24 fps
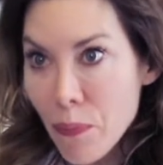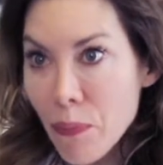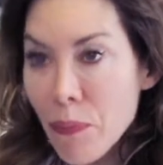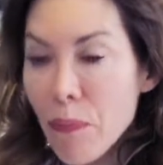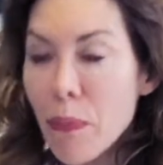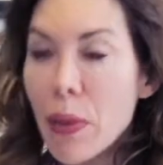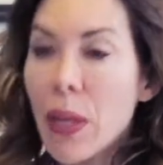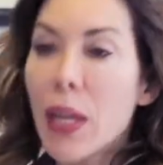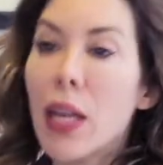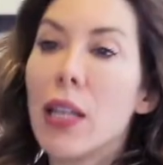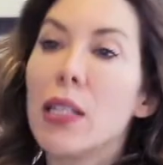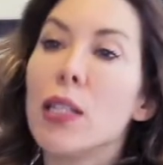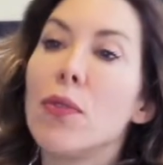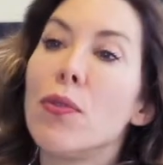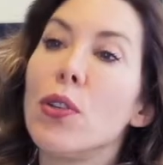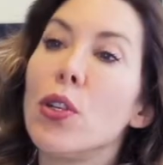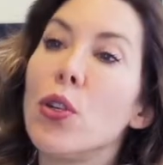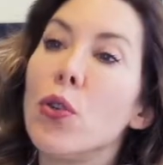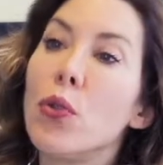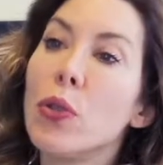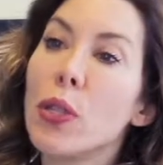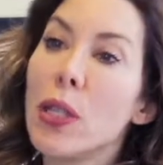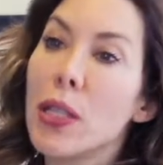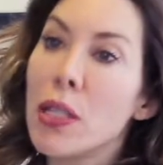because if you
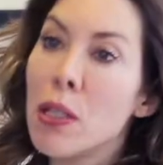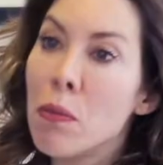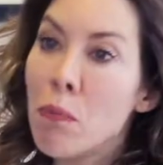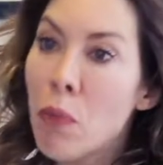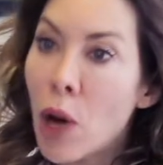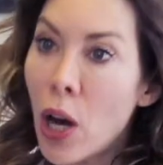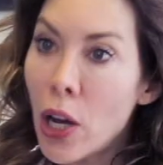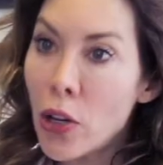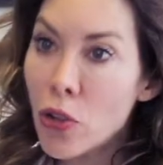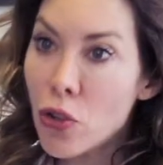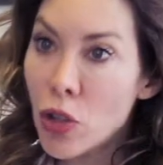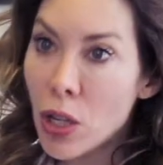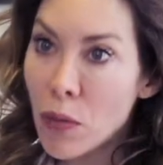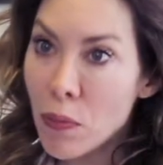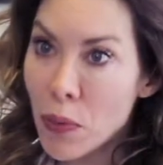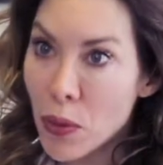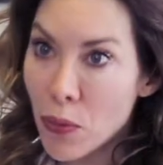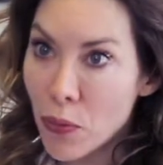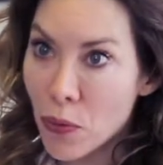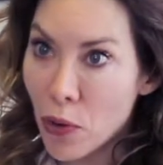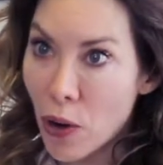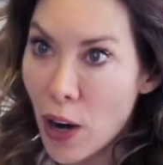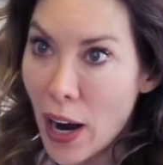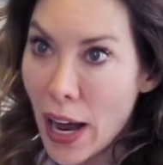use a spot treatment
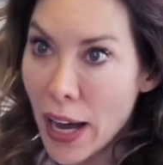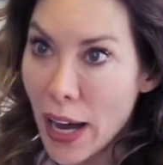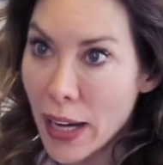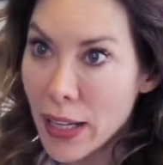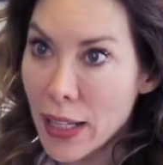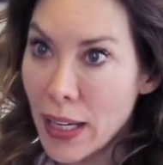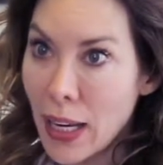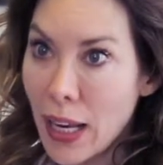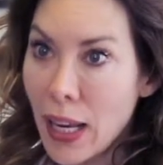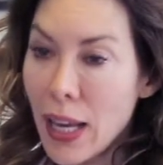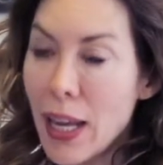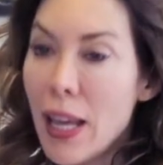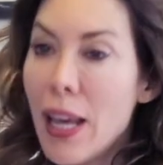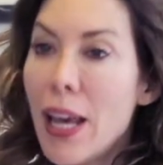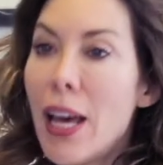for acne,